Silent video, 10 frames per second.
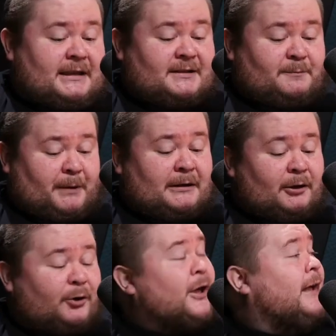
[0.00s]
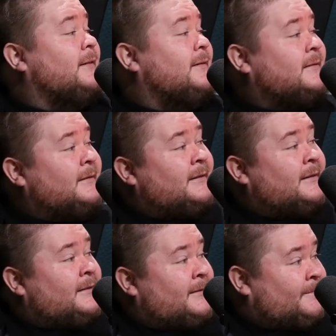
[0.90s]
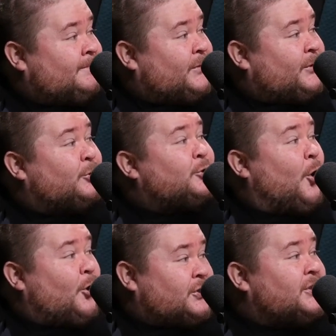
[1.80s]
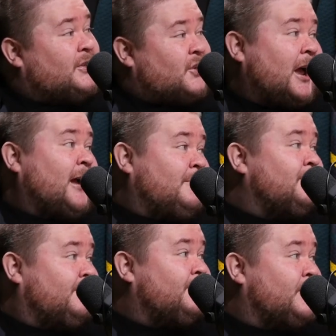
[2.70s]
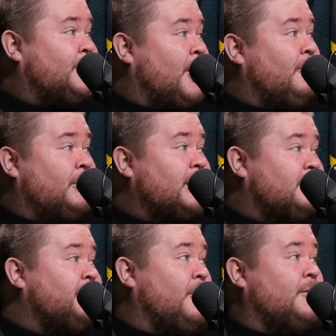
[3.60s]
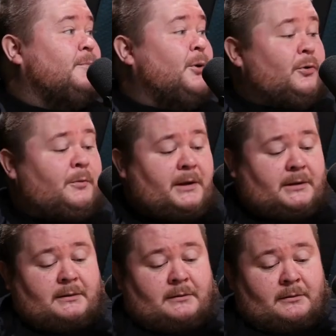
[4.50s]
this, by the look of that, they're dodging the jam. They're not really fucking putting them in.